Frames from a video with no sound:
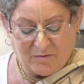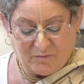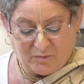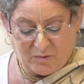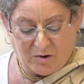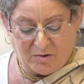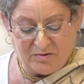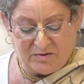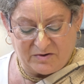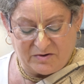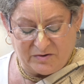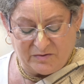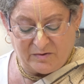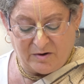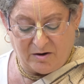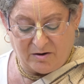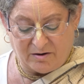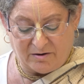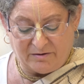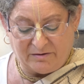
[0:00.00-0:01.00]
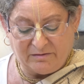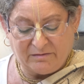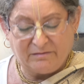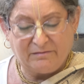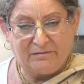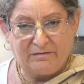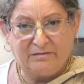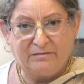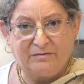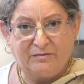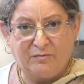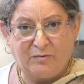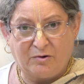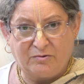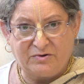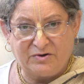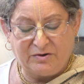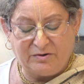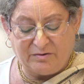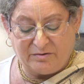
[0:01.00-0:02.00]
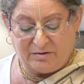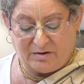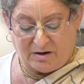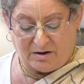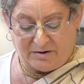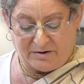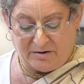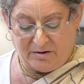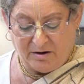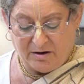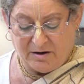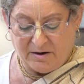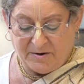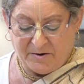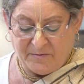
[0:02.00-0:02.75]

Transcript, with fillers: wrote to your daughter,